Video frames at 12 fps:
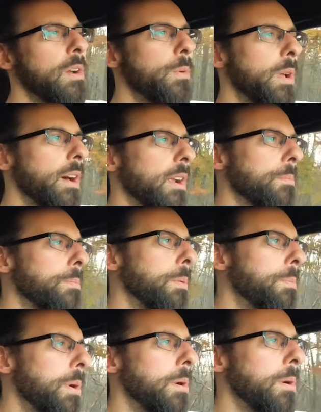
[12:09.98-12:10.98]
We got a
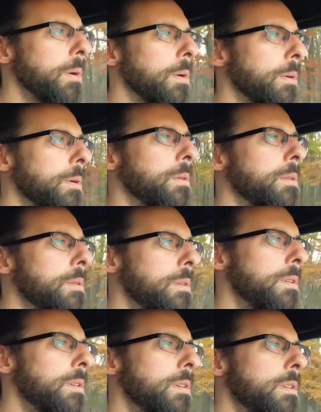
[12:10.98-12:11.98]
pawpaw
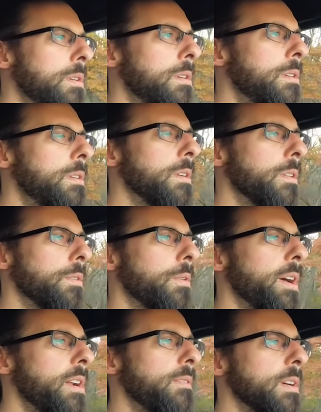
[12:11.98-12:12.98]
to the
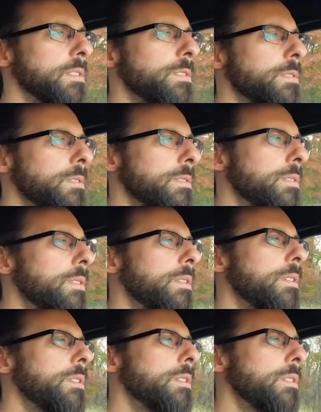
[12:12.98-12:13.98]
right of us,
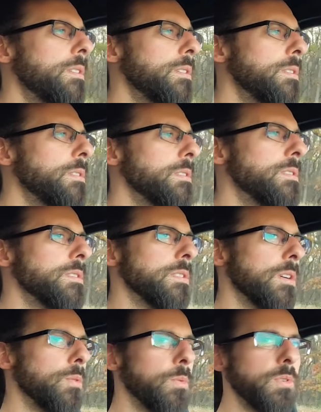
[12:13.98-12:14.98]

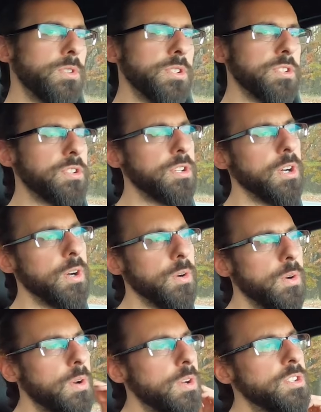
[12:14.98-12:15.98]
so we'll just
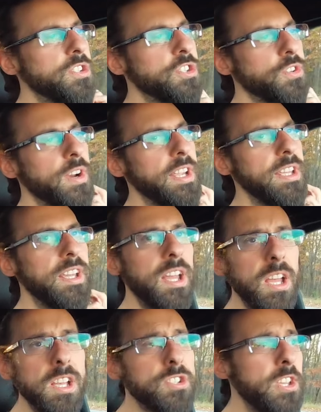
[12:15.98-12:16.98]
go straight.
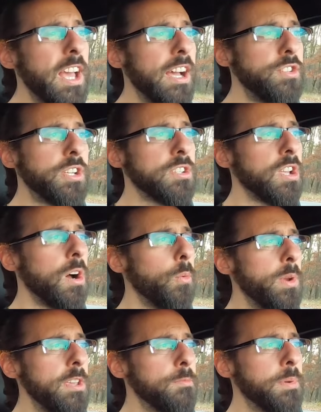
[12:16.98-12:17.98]
So yeah, as you can tell,
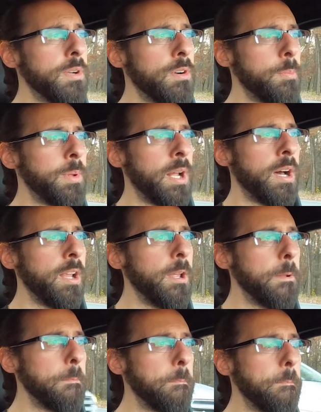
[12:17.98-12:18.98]
we've been ripping on
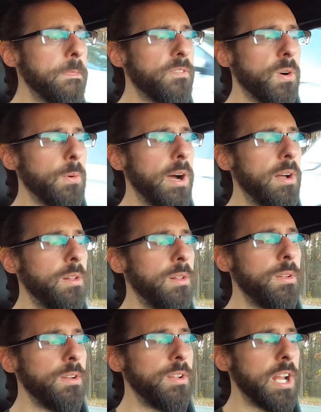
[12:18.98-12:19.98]
it for a
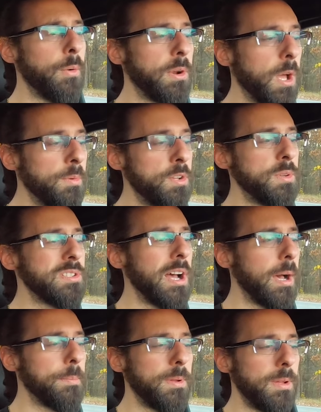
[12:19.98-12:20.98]
while, and now we're coming to a stop.